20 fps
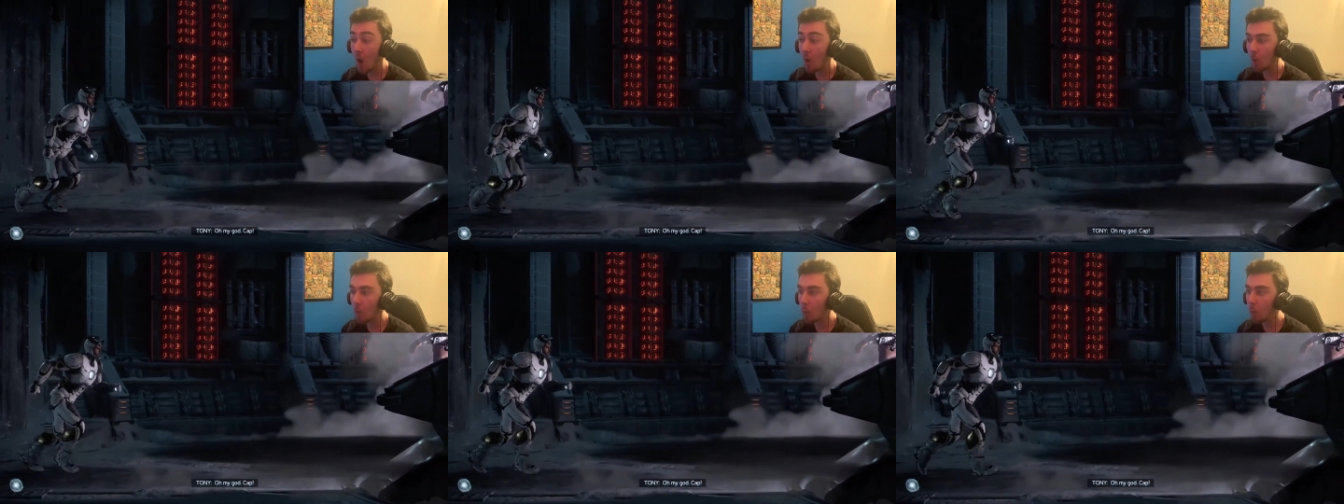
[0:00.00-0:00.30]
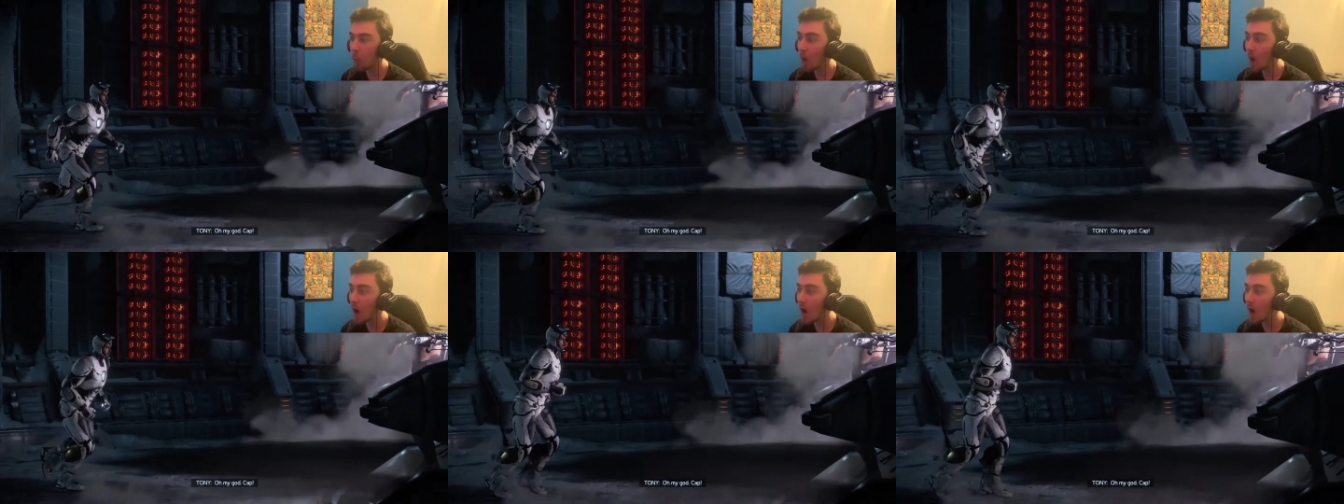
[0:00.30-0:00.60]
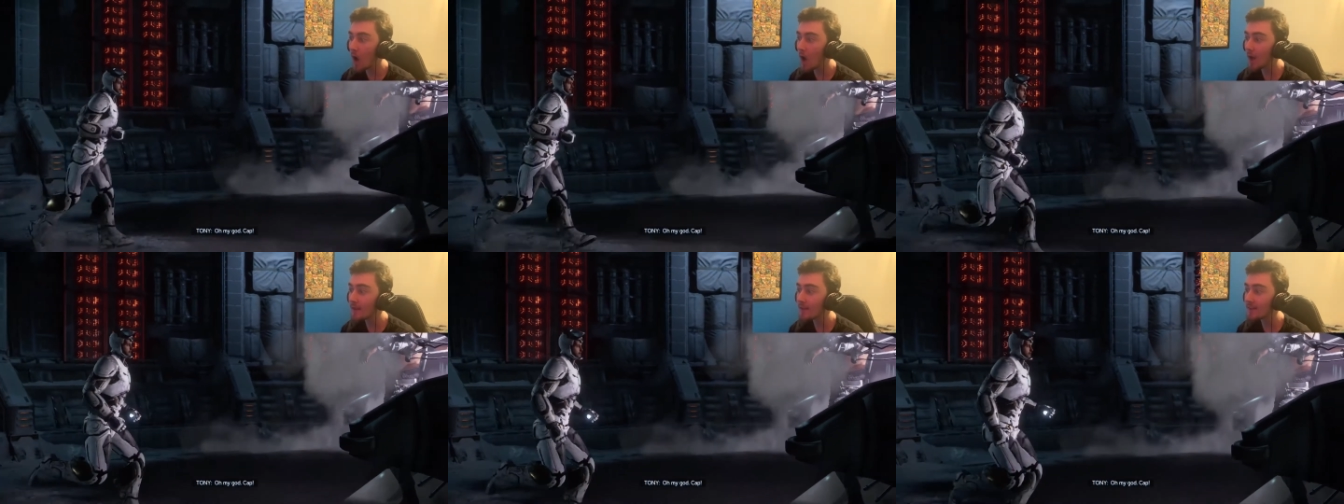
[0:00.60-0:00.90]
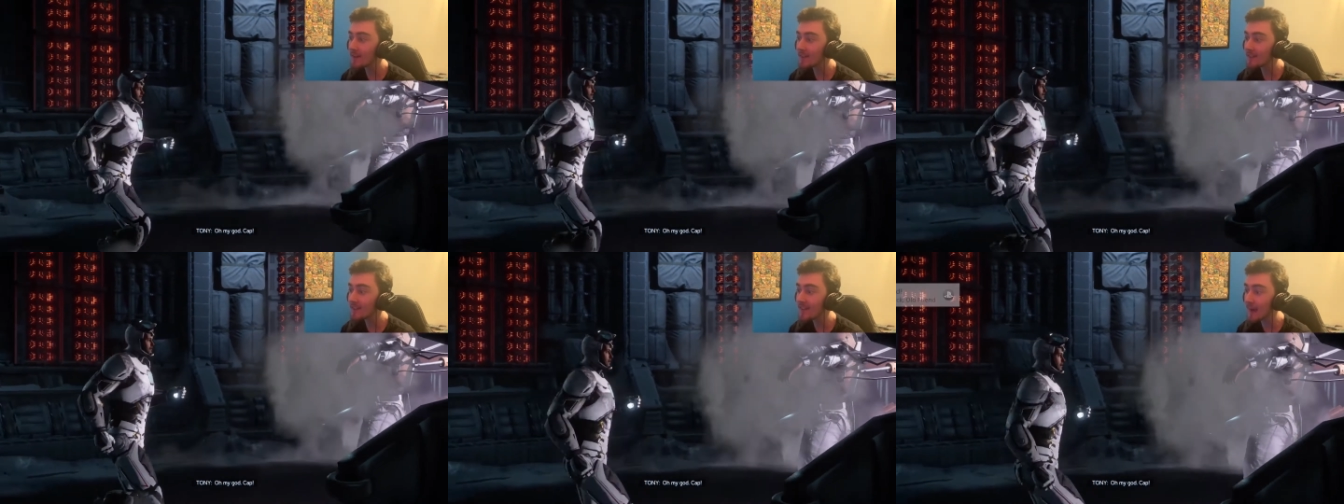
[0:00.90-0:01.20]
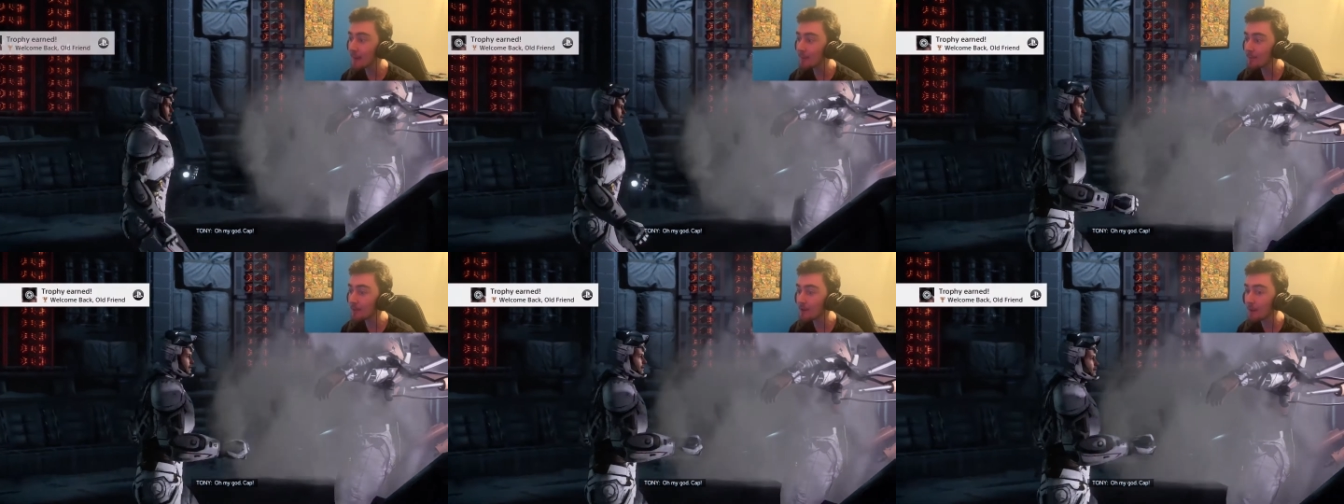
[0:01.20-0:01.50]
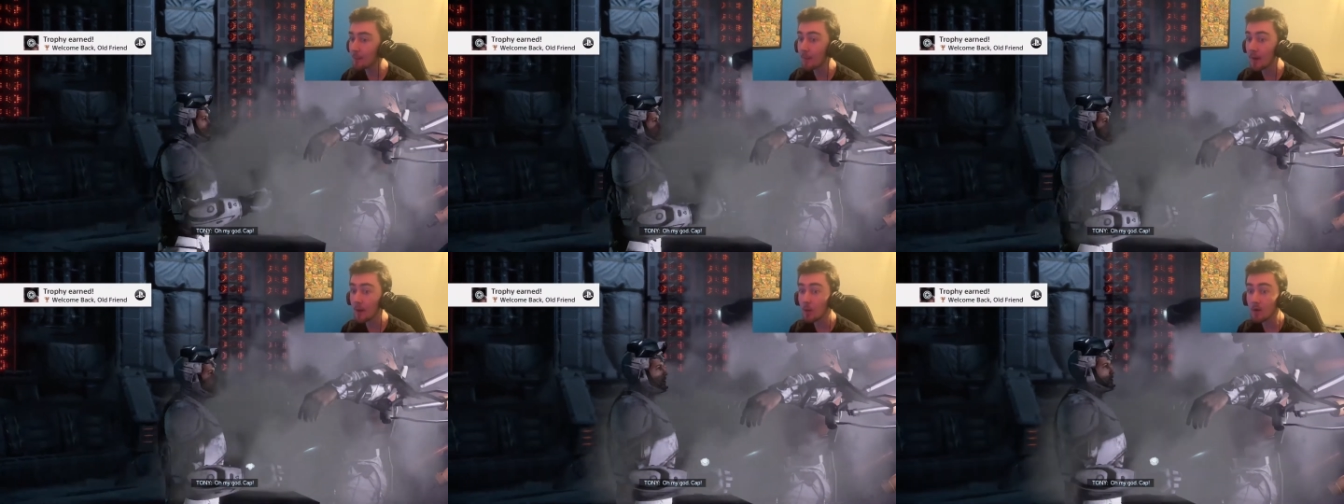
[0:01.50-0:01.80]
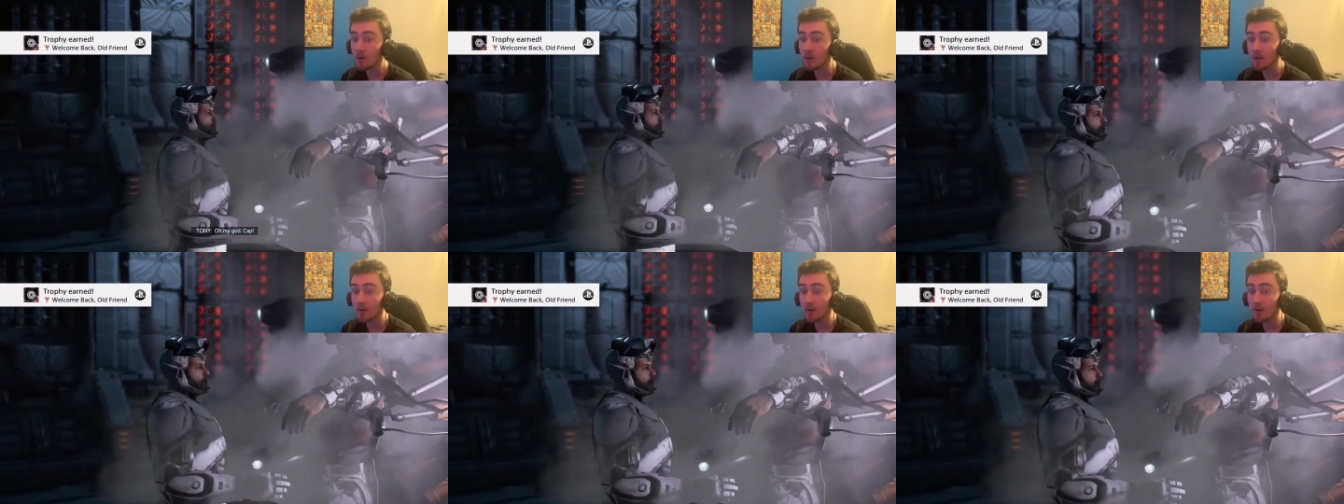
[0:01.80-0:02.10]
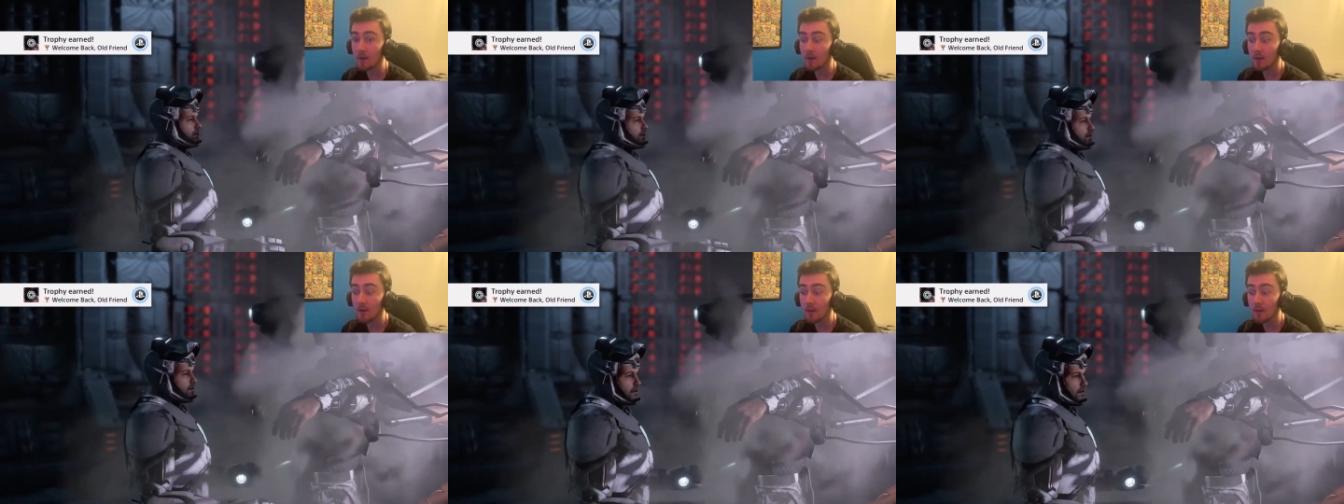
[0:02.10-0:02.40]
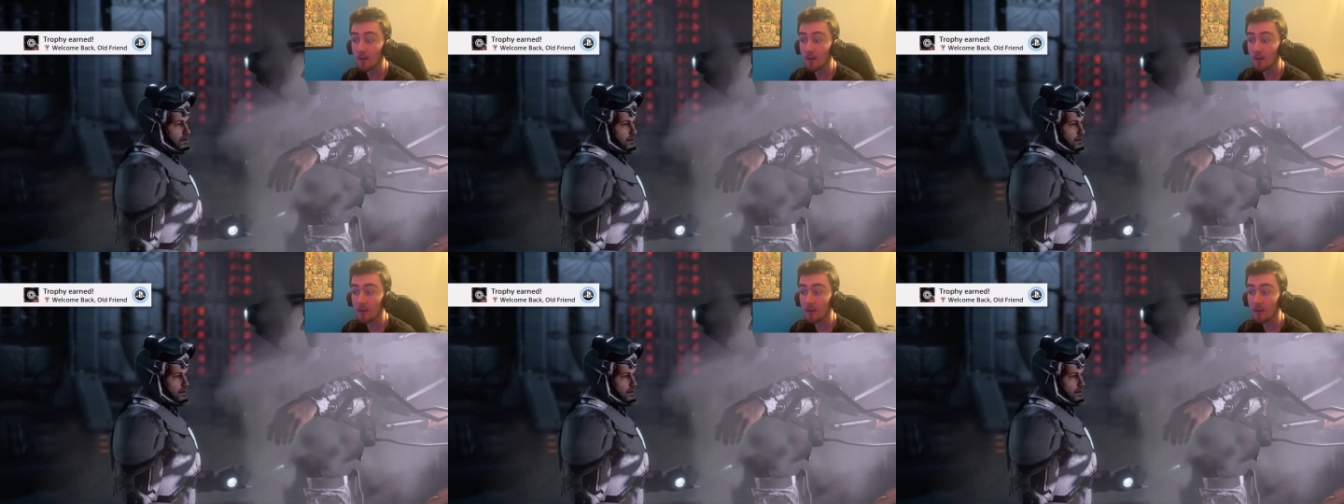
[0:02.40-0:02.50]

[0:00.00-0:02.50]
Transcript: What? That's Captain America?